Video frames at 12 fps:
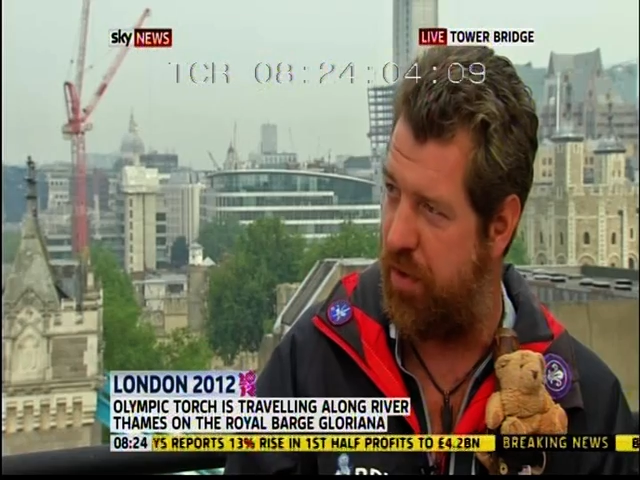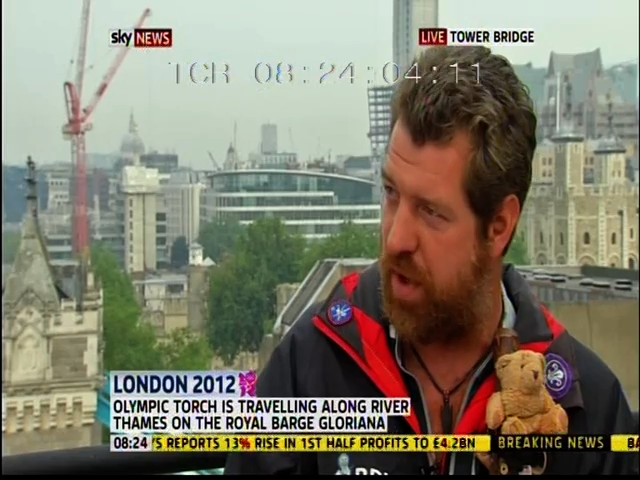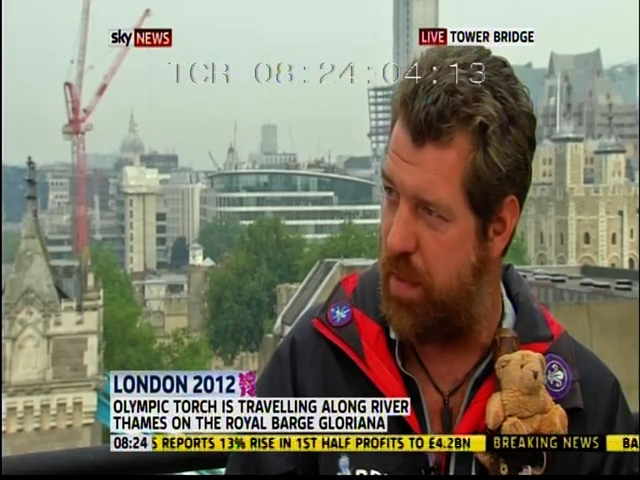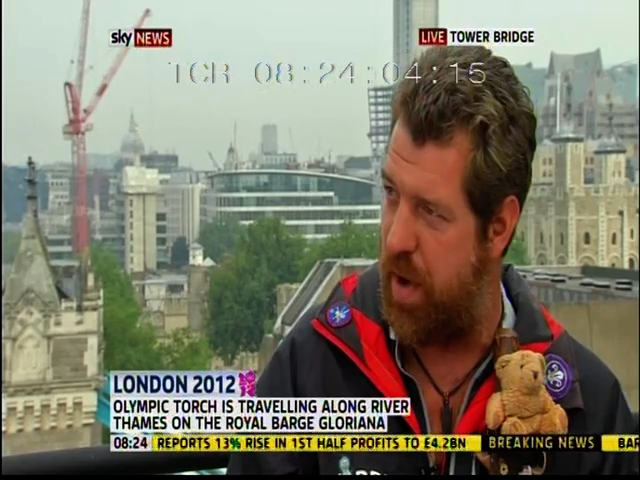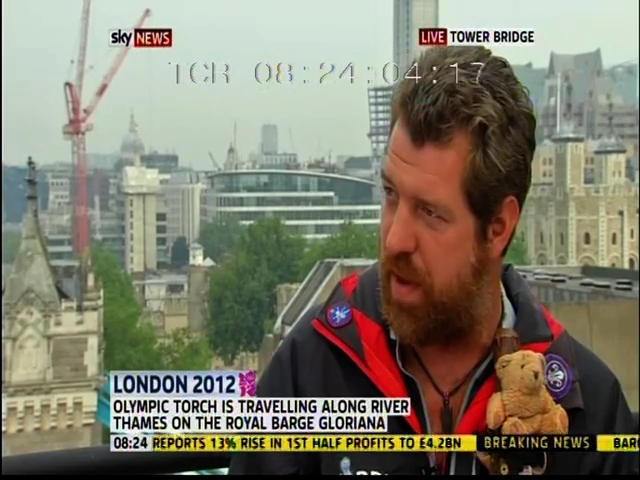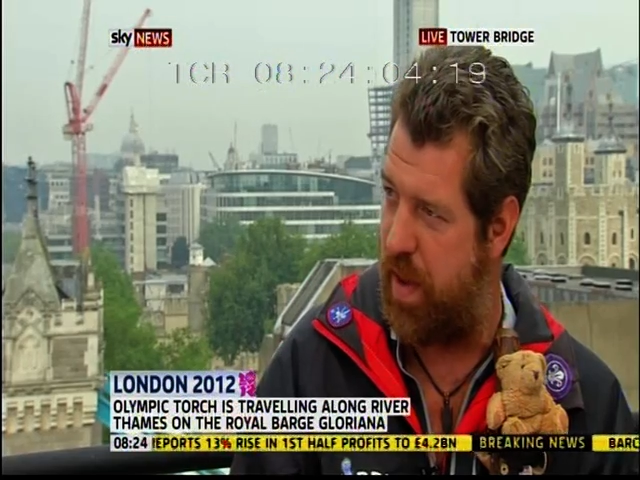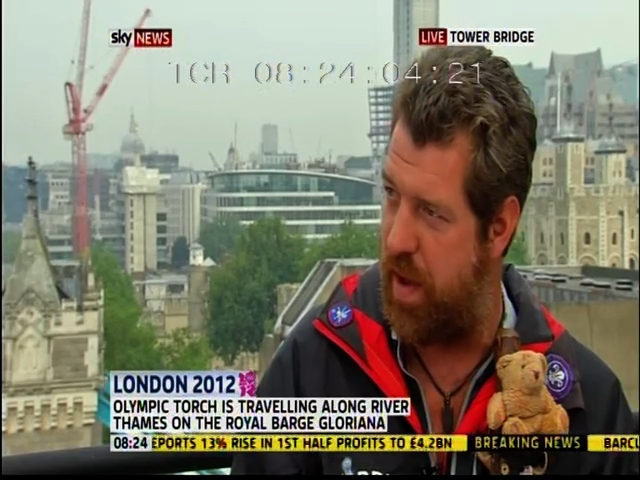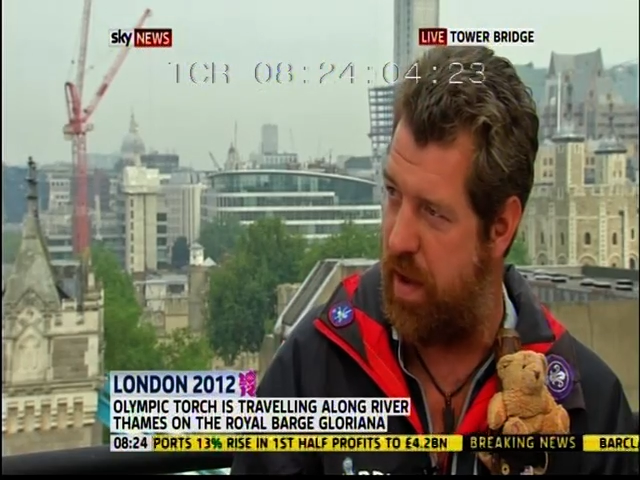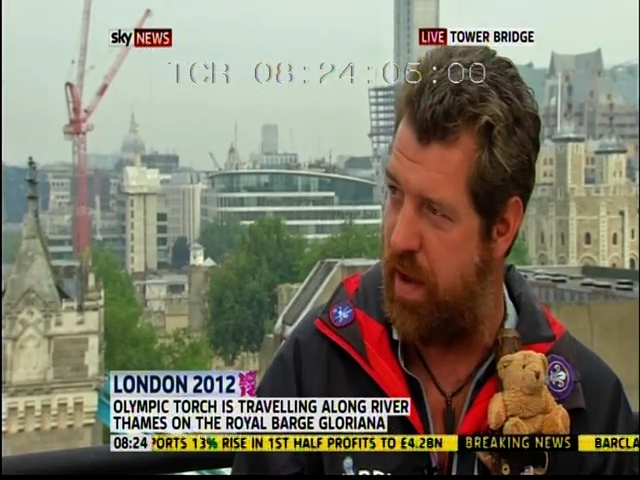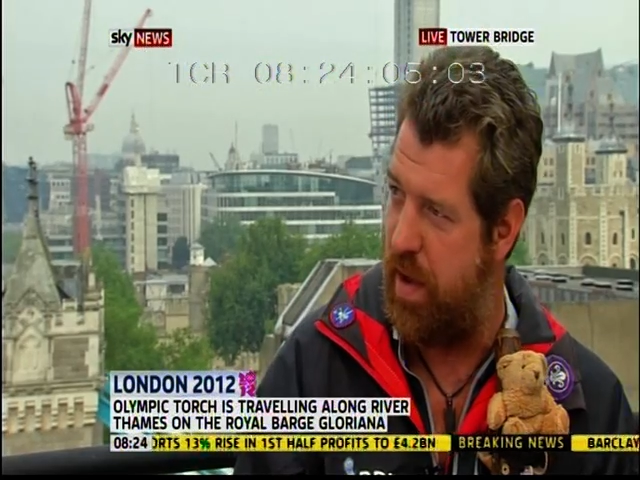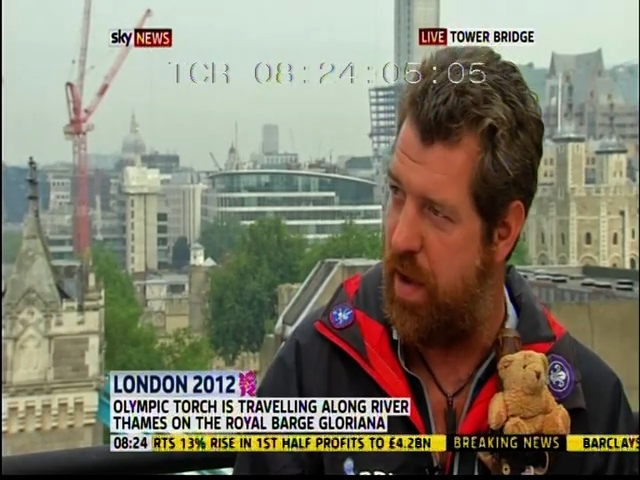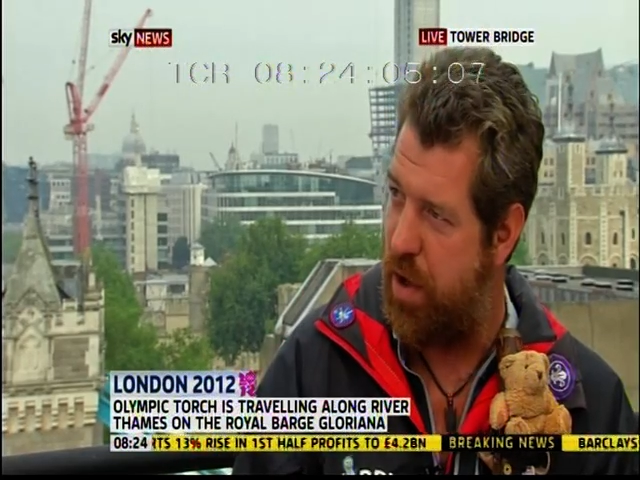obviously, by
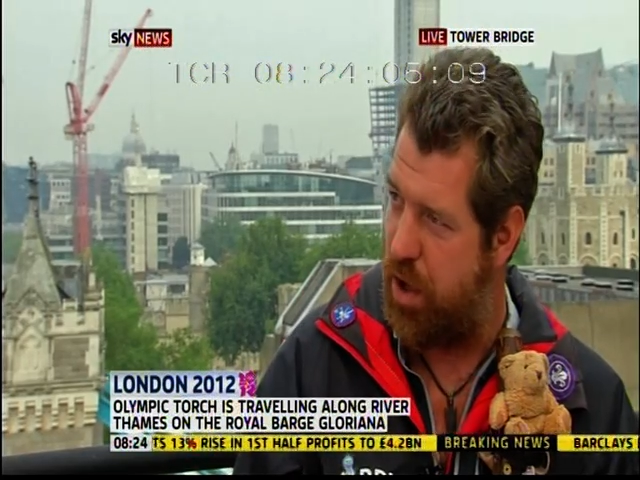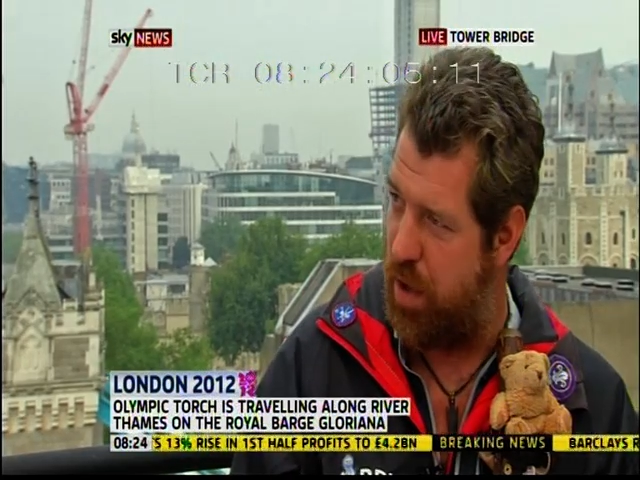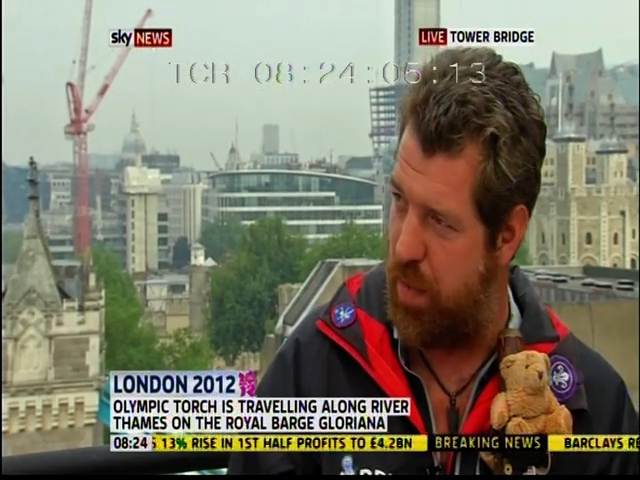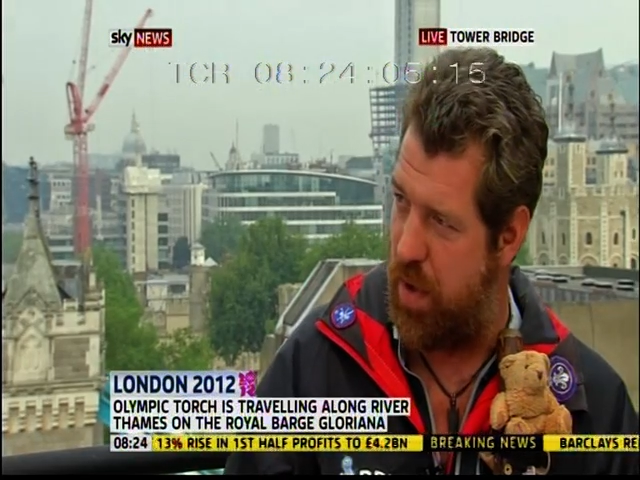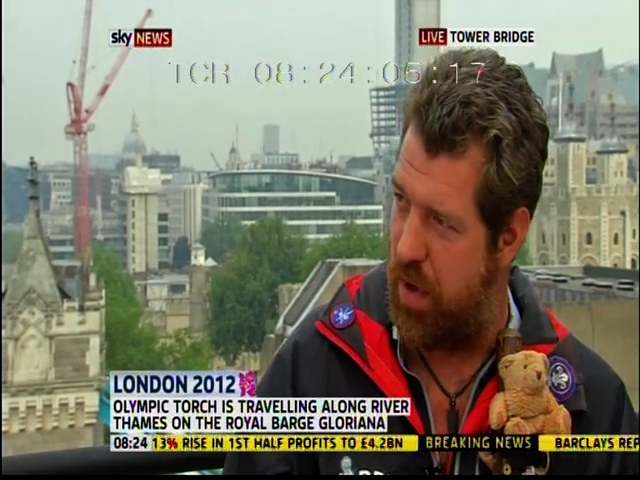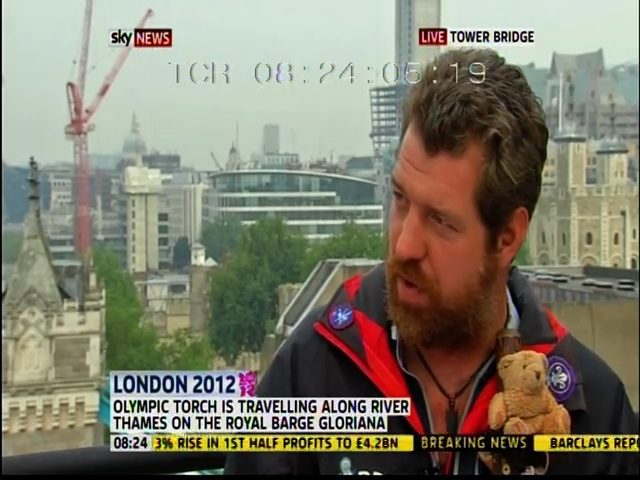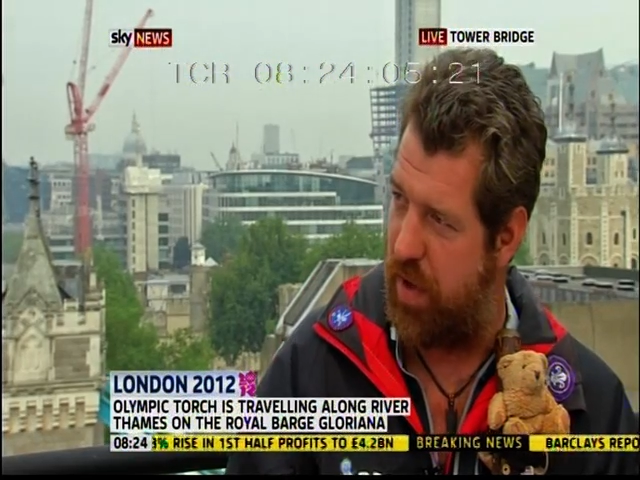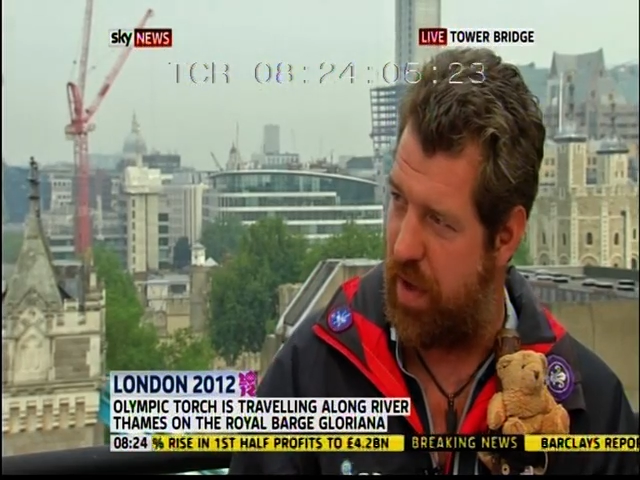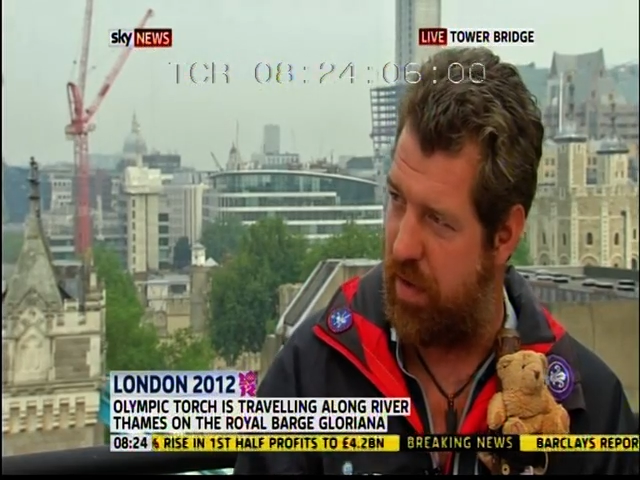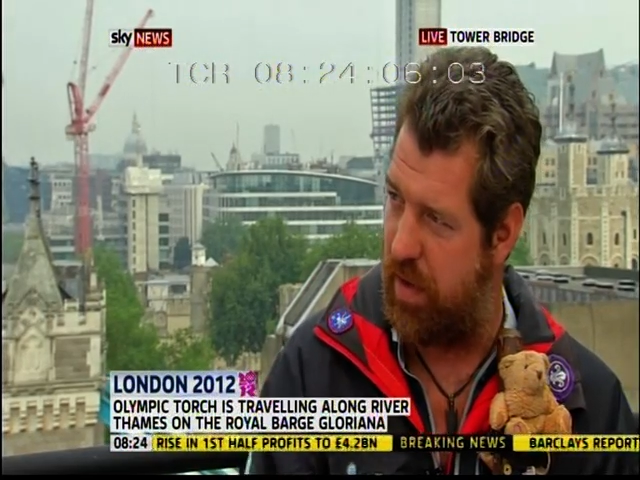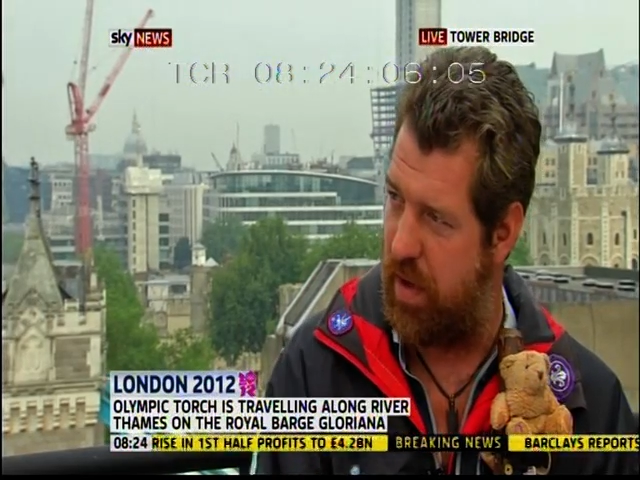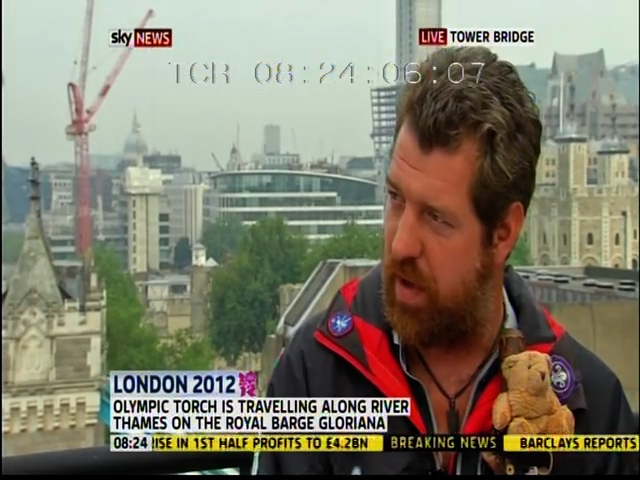their communities,